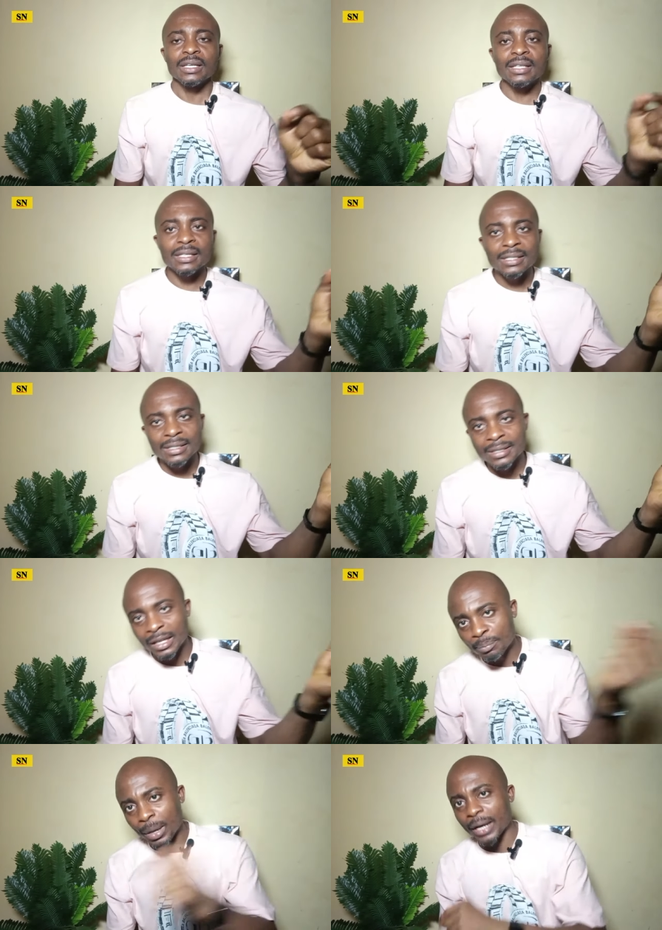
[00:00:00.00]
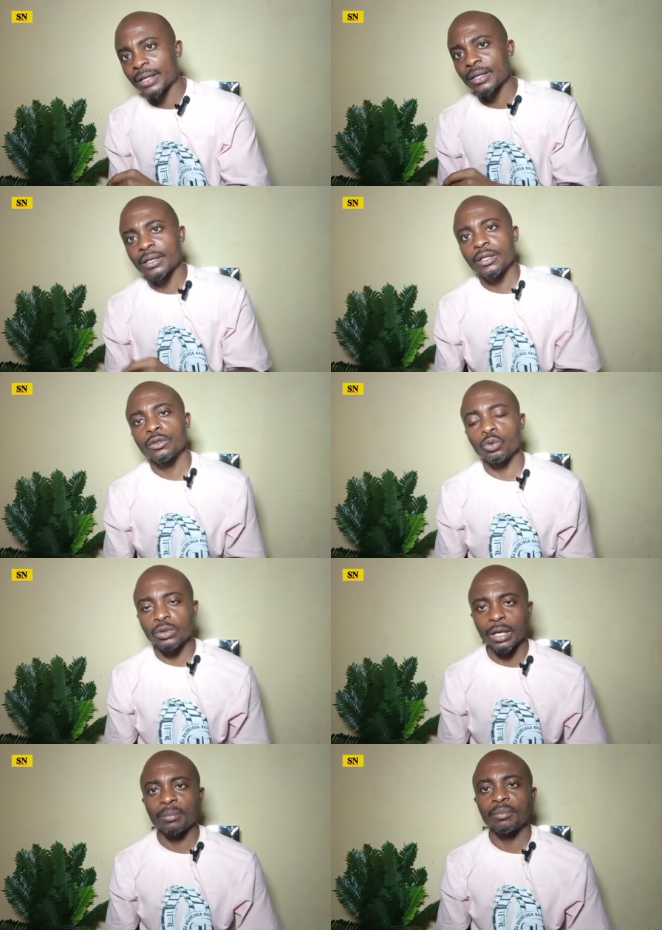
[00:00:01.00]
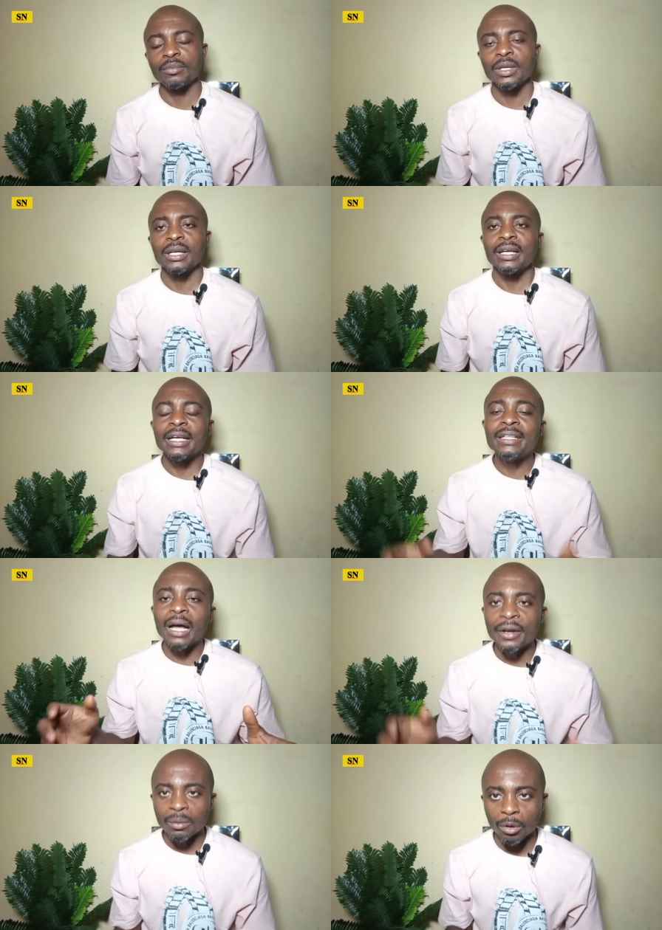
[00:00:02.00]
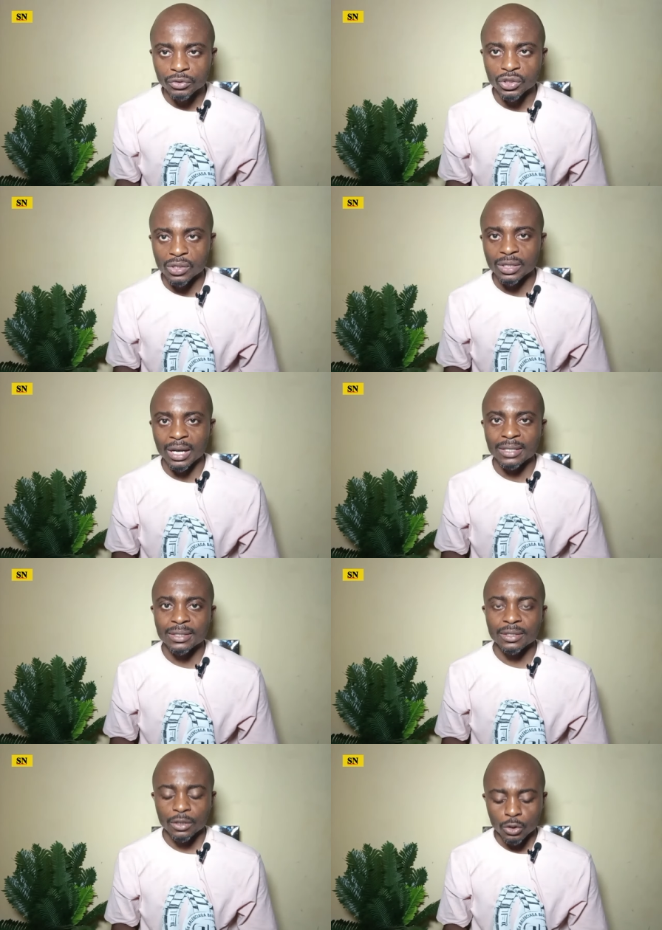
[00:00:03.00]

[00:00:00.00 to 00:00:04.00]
is sent back to them in the name of Jesus Christ.